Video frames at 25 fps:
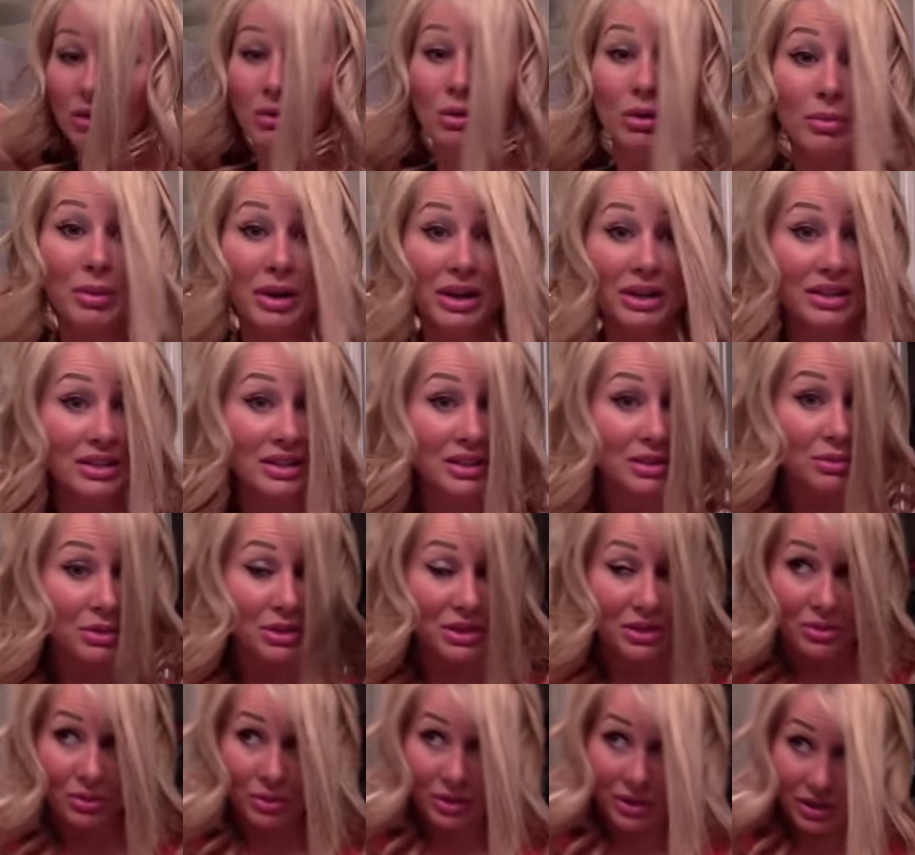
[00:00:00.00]
We're about to see
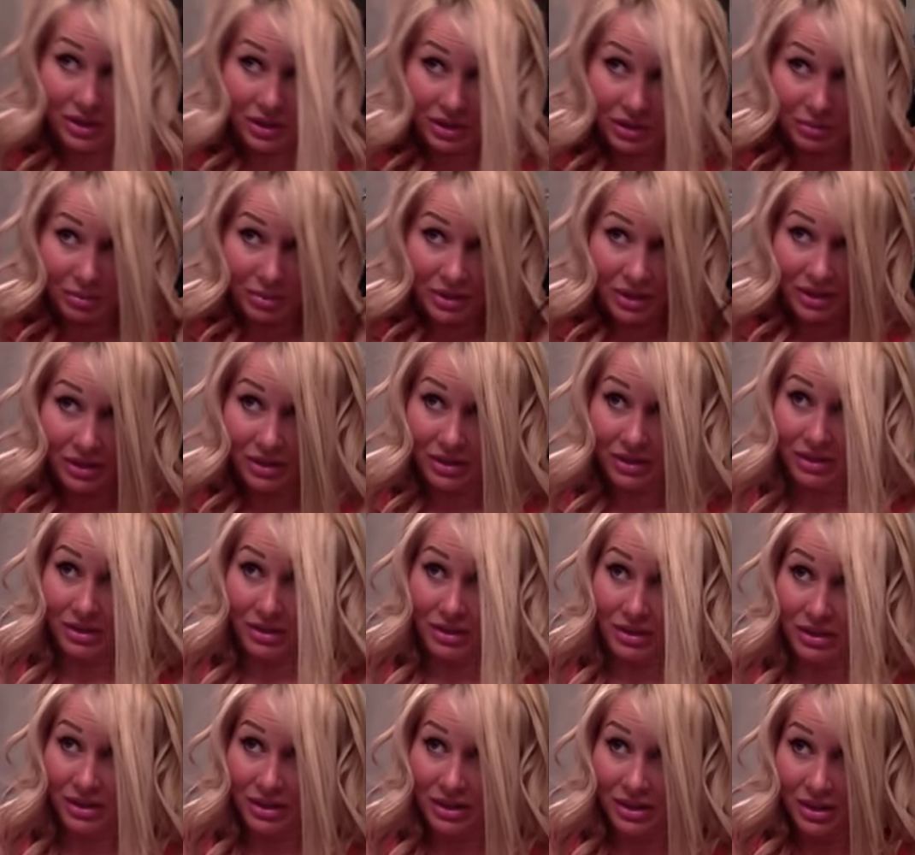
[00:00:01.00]
what's going on up here.
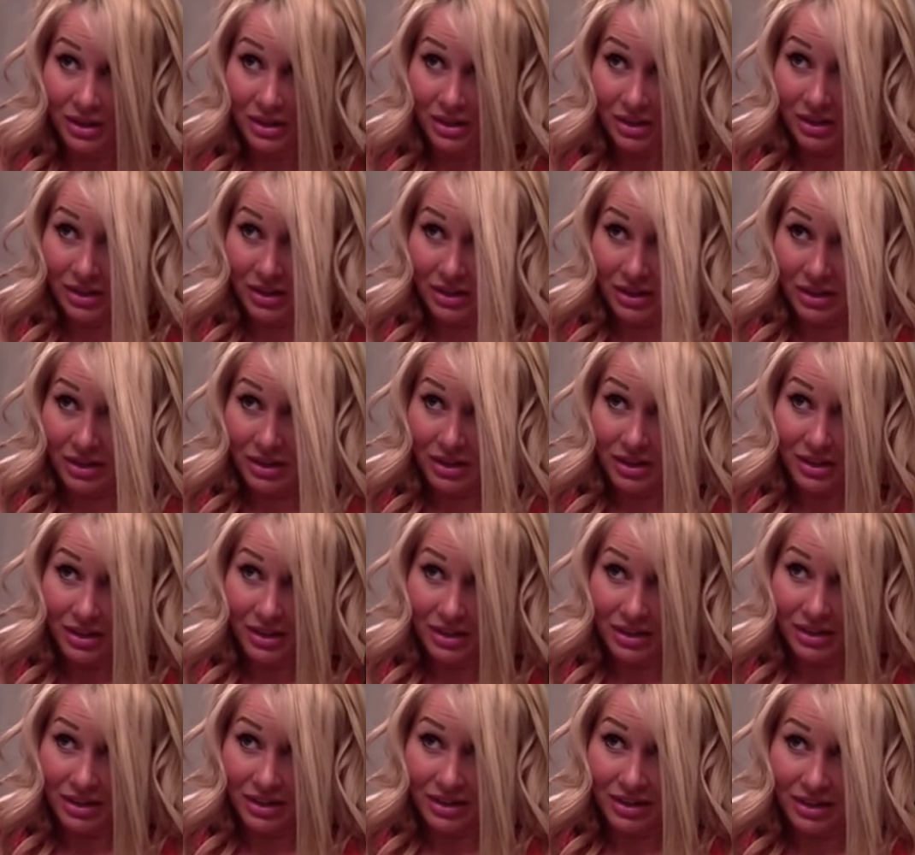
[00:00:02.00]

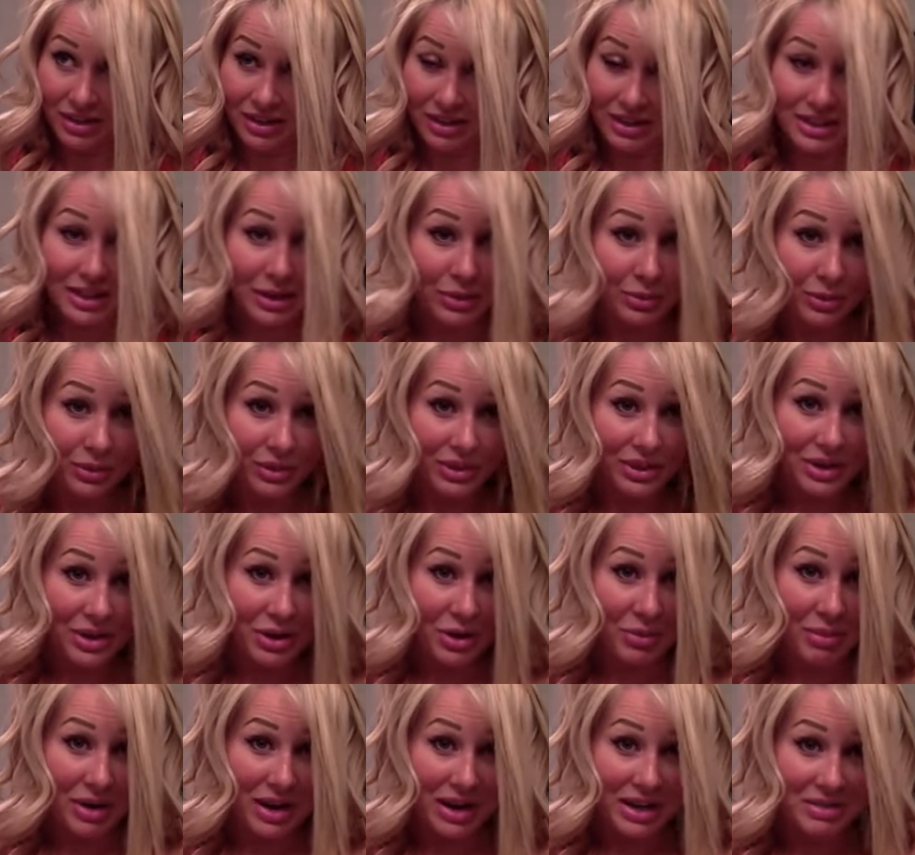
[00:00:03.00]
Because I really
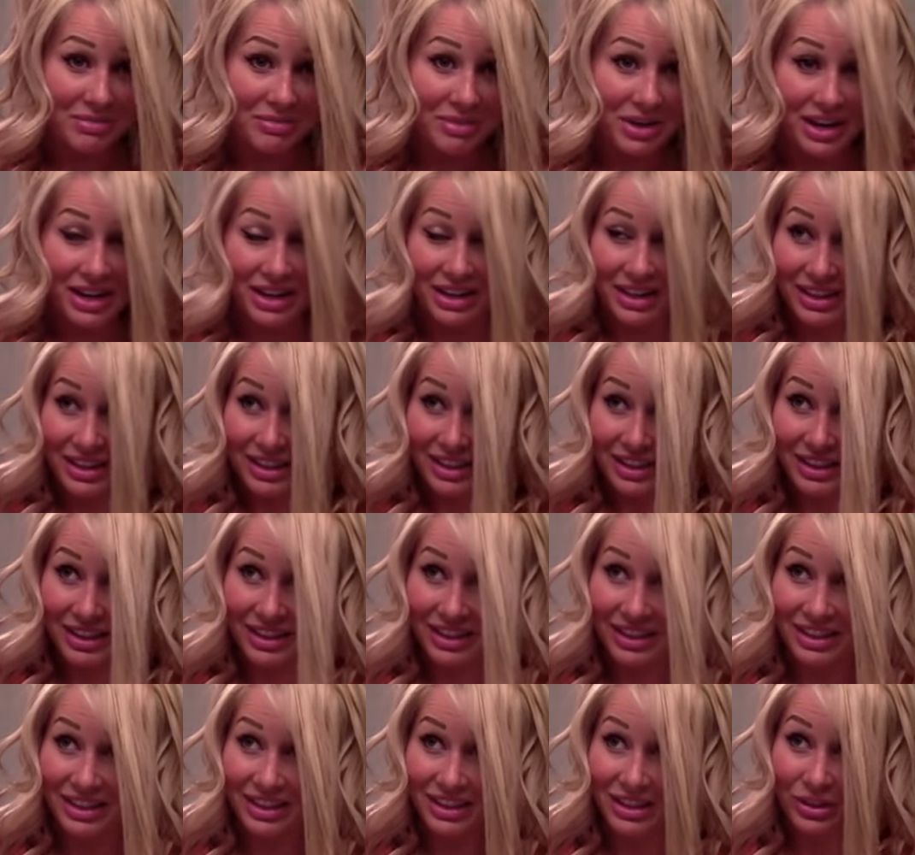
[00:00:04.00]
hope I can make
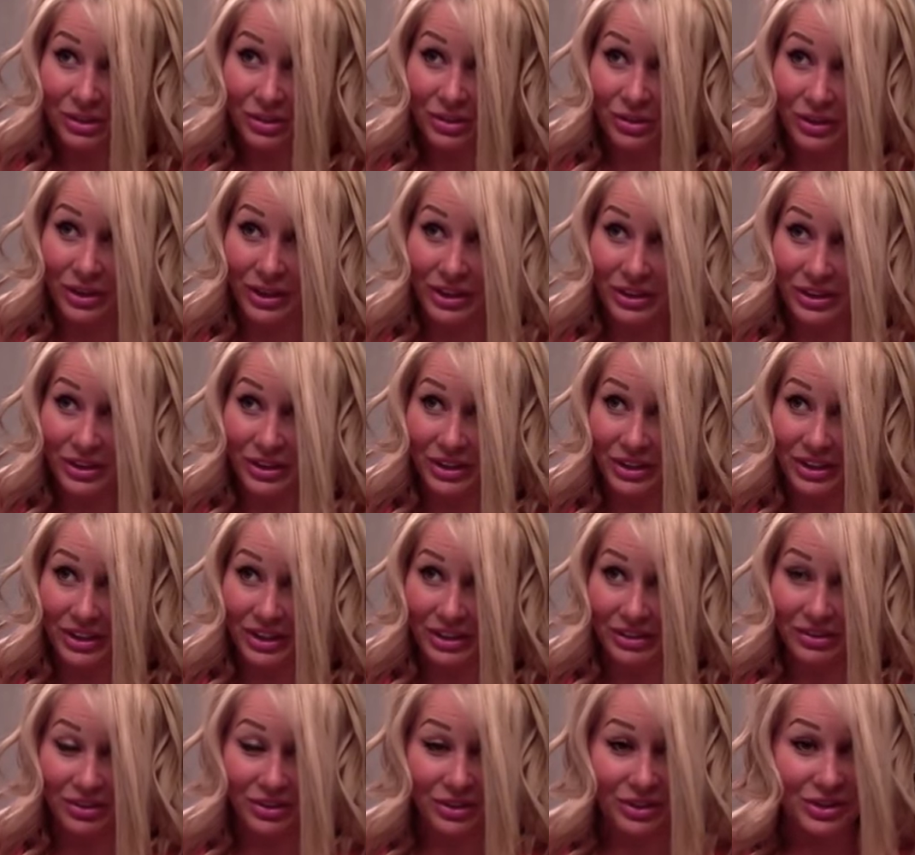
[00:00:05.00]
the front look
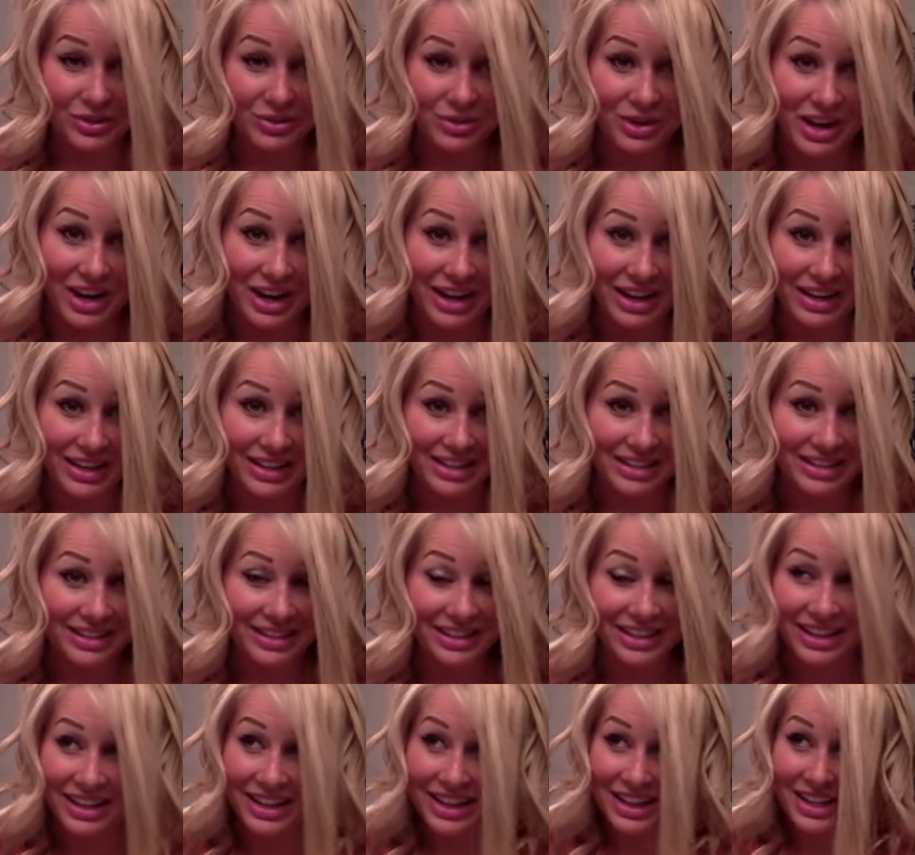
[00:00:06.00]
good for you guys.
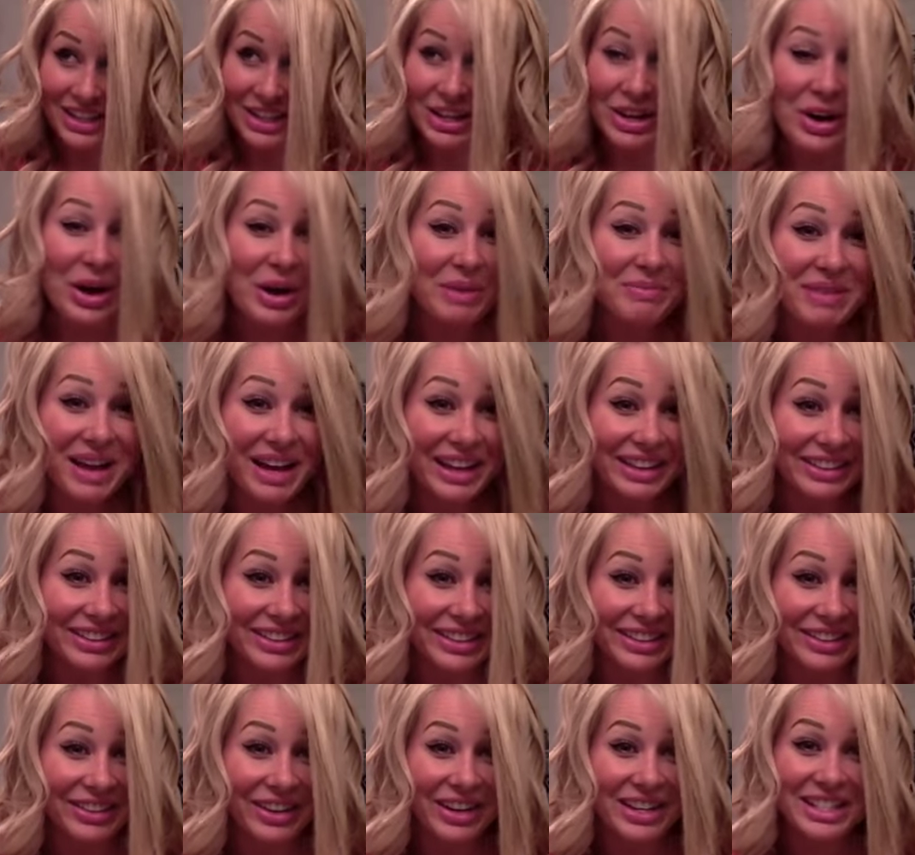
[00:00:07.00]
So I'm not
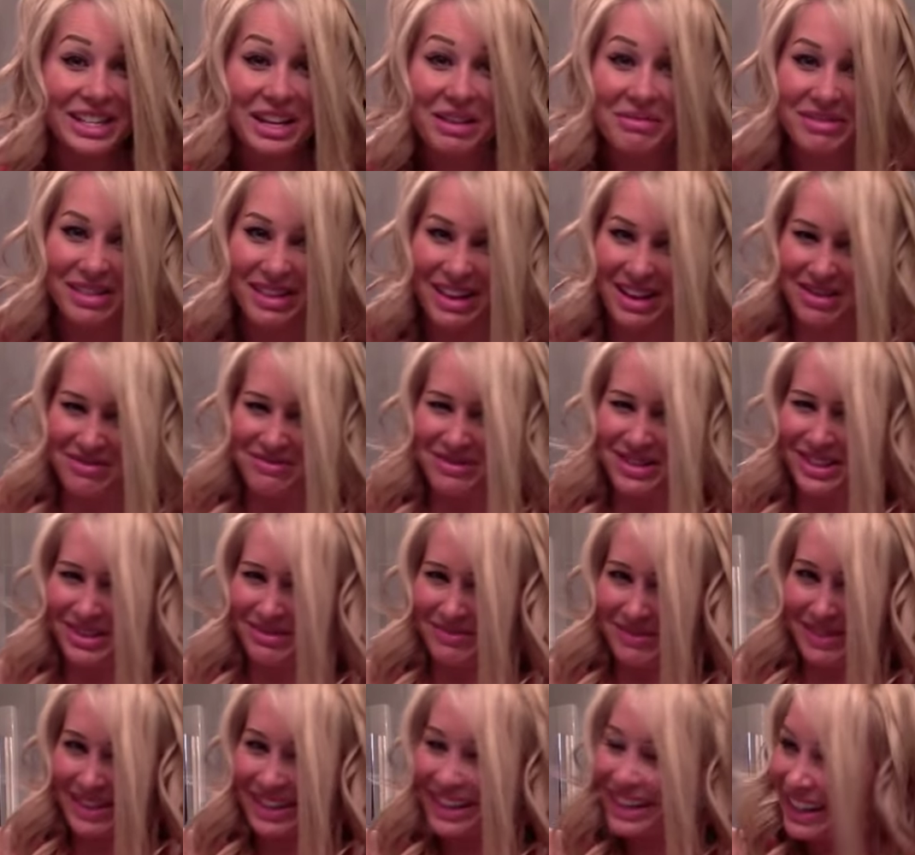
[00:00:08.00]
looking crazy. I'm like, I don't do
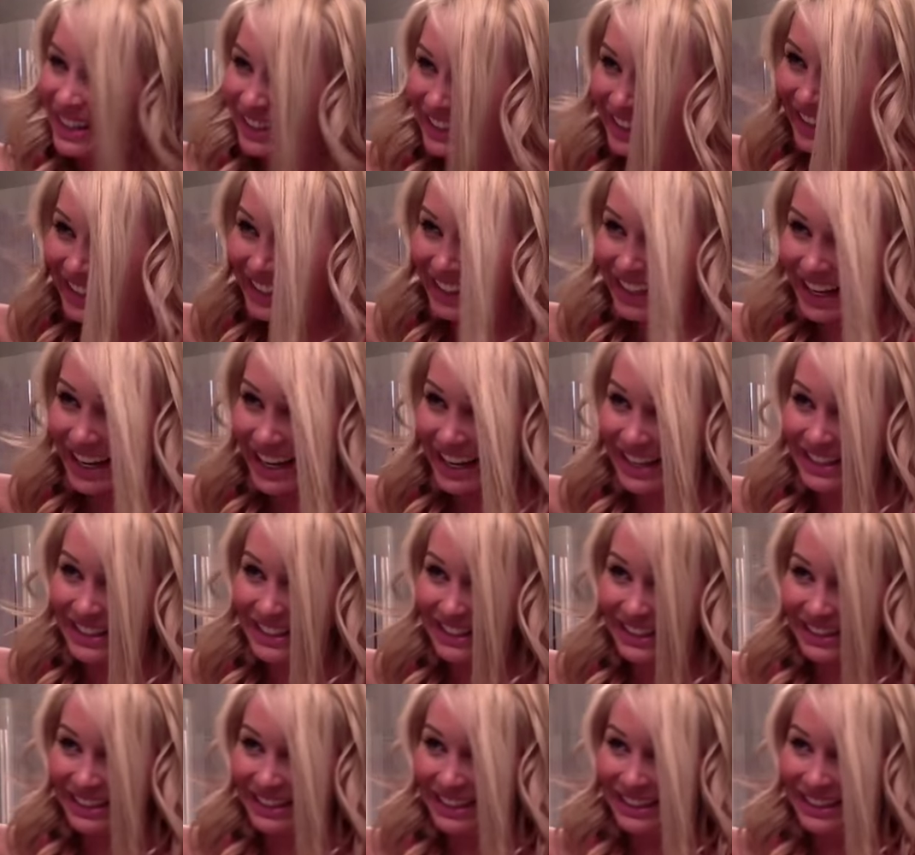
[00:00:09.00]
my hair like that.